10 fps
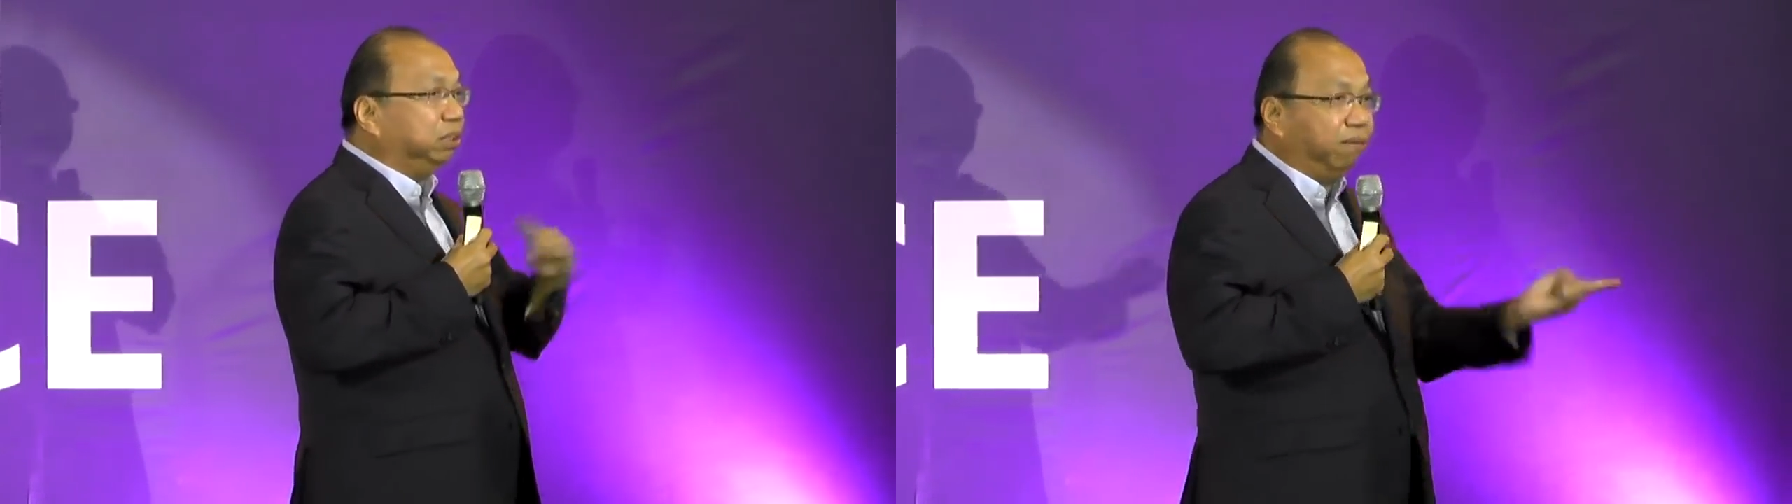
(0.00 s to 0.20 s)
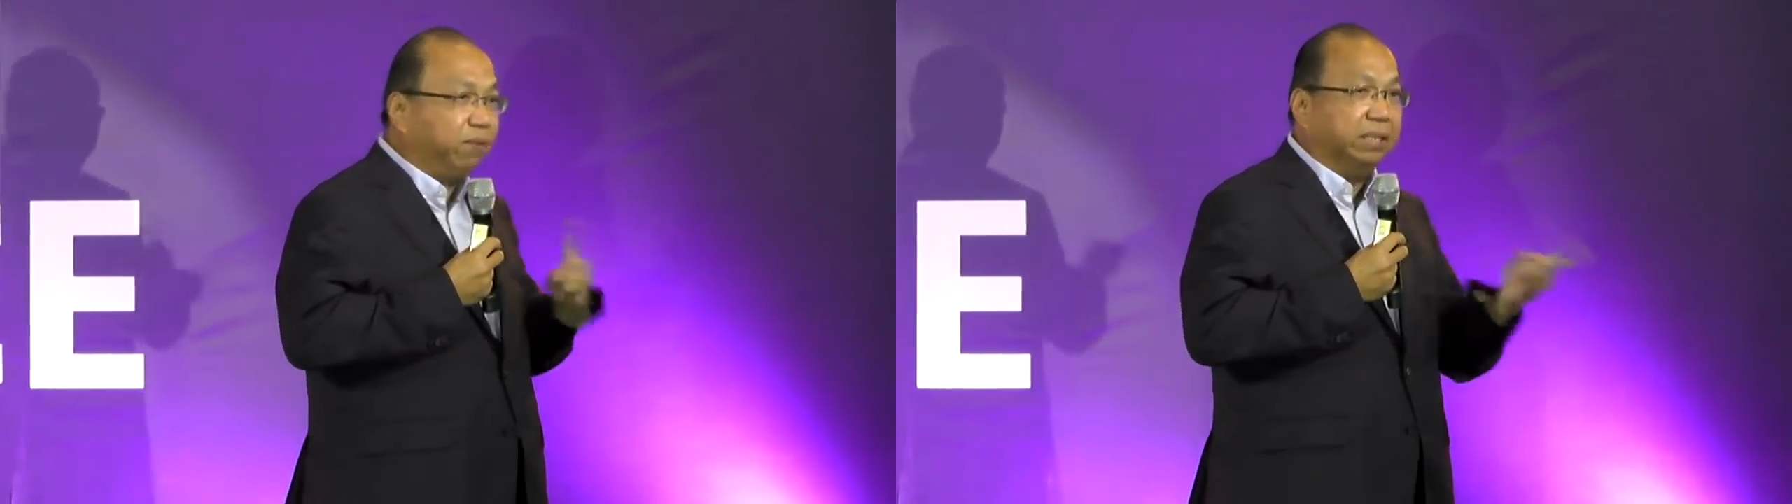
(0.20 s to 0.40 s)

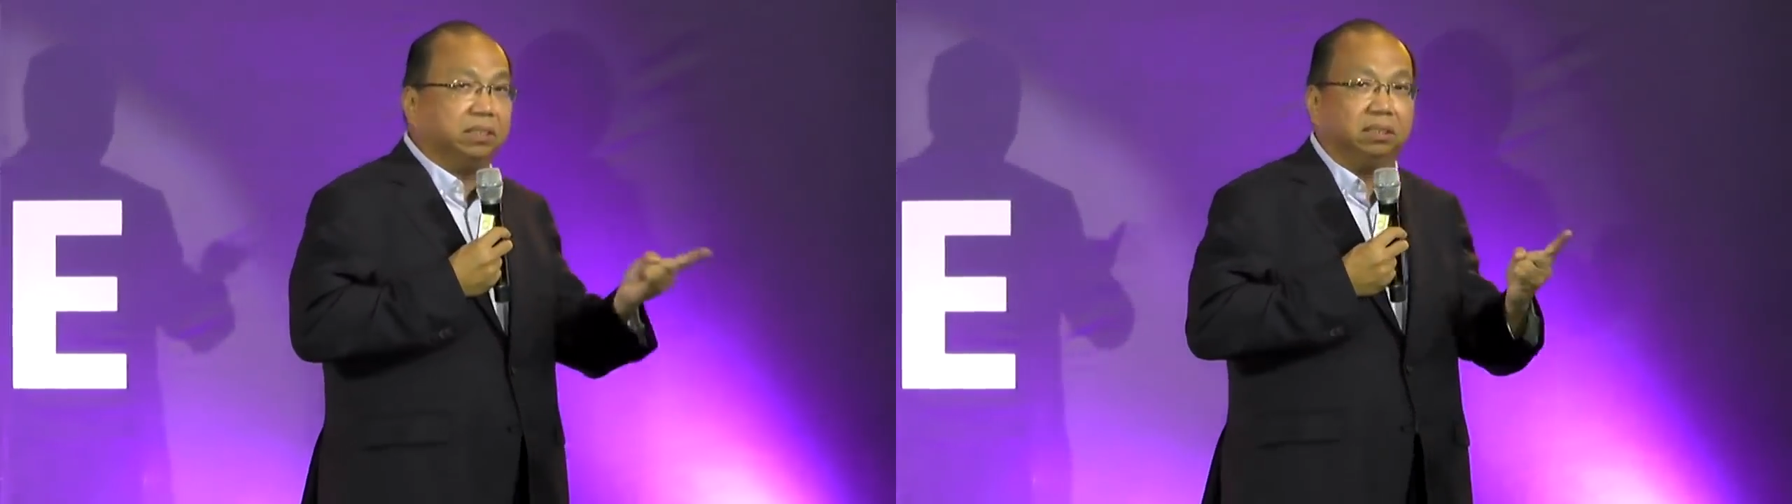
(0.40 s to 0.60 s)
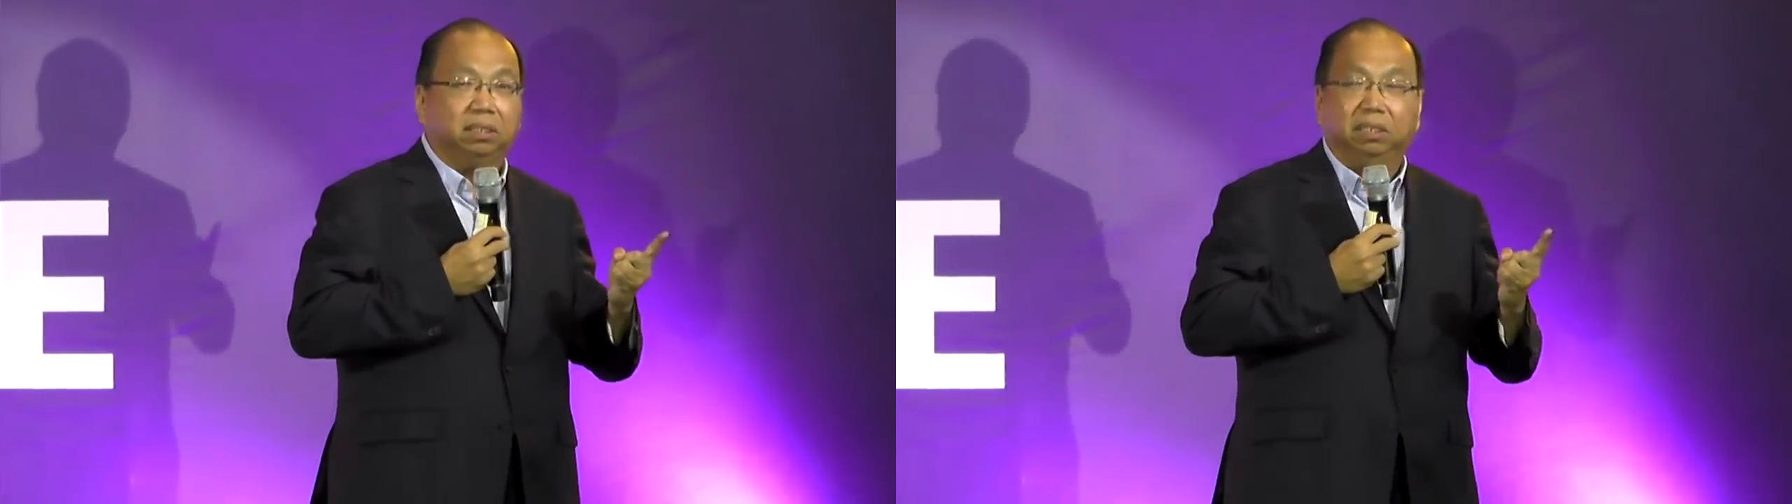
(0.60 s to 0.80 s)

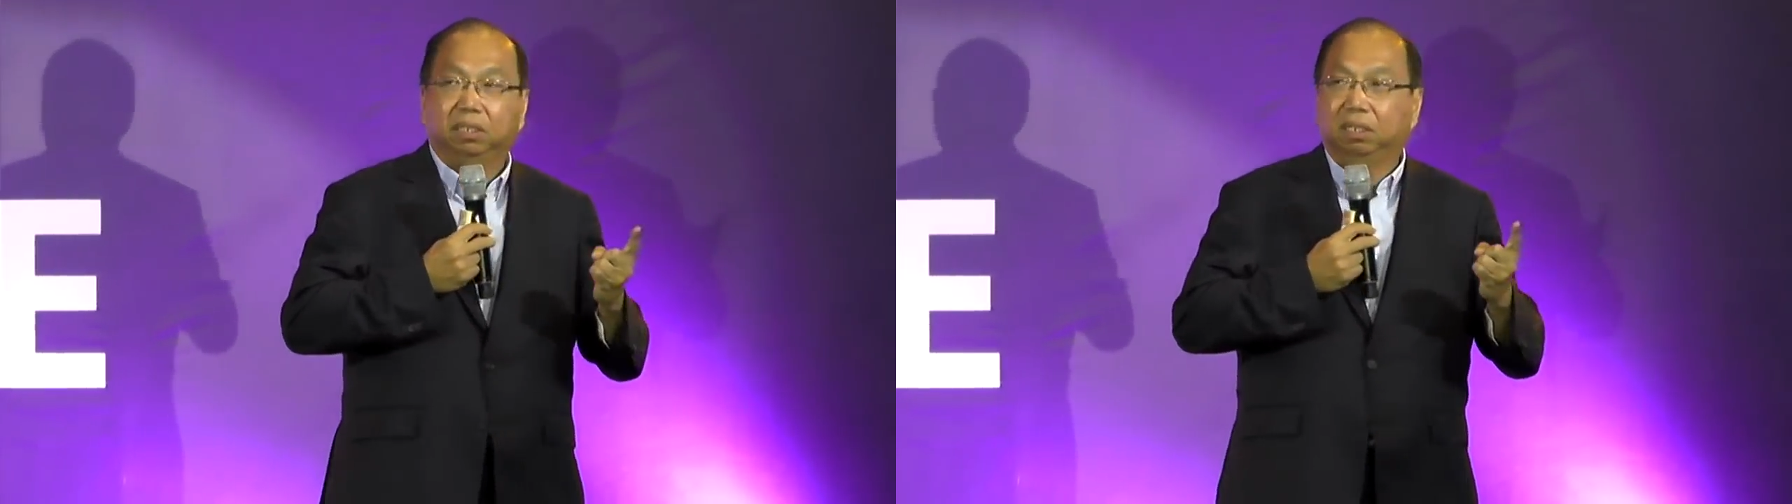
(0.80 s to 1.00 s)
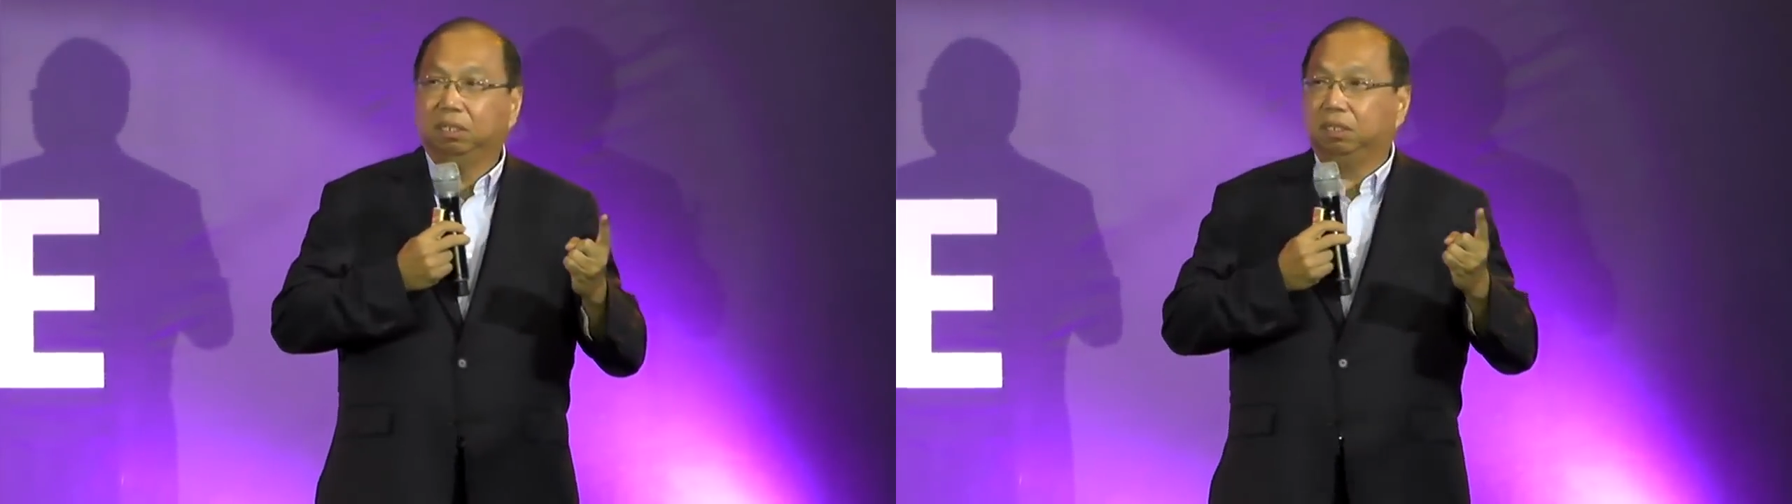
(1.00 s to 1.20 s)
difference.
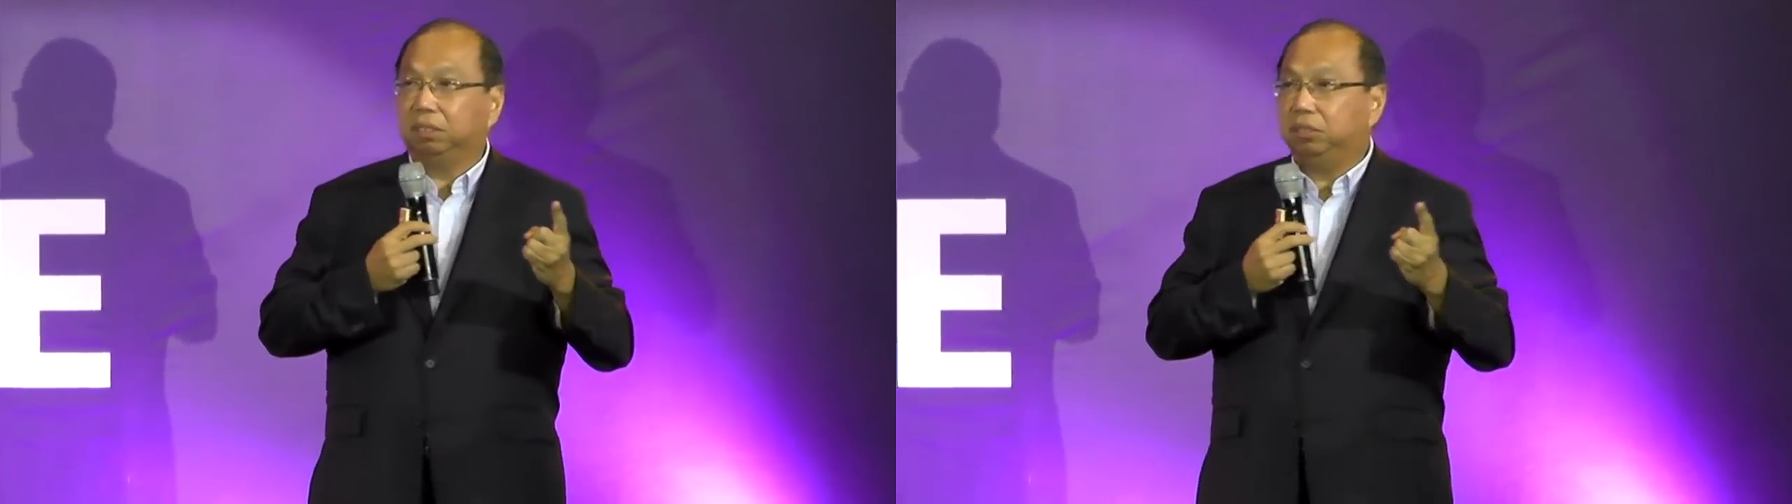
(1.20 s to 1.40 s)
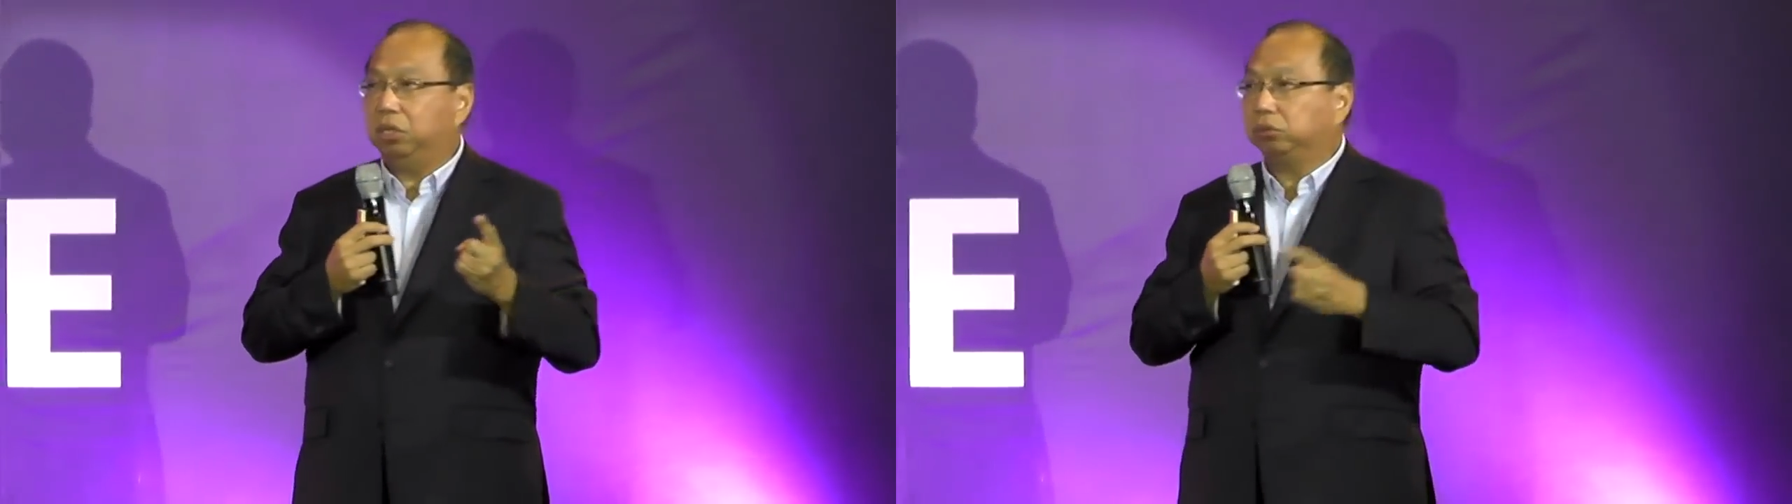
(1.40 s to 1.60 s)

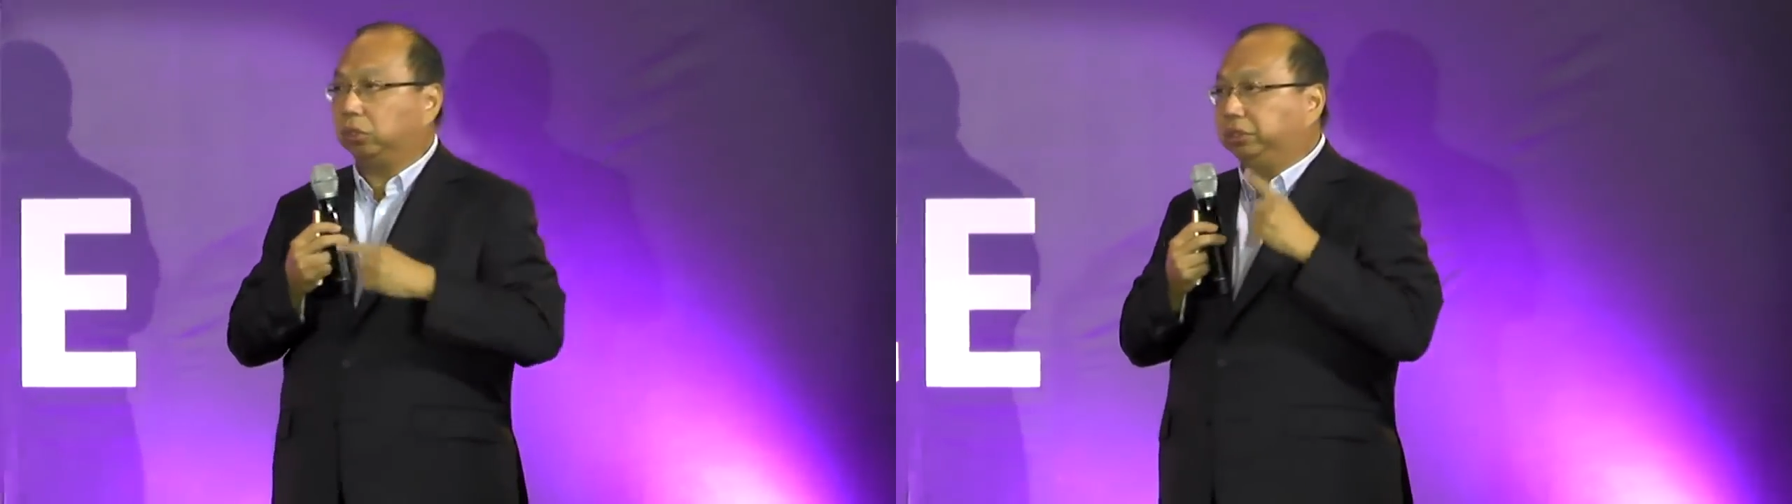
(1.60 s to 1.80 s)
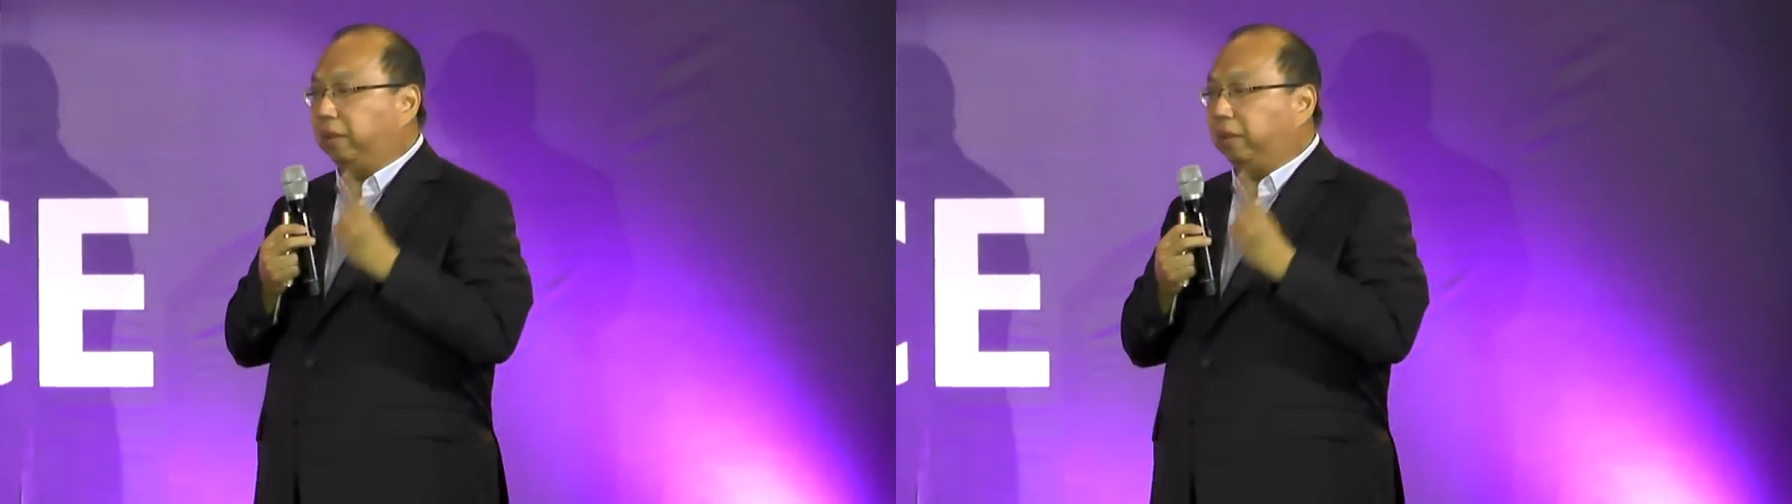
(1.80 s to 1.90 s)
You know the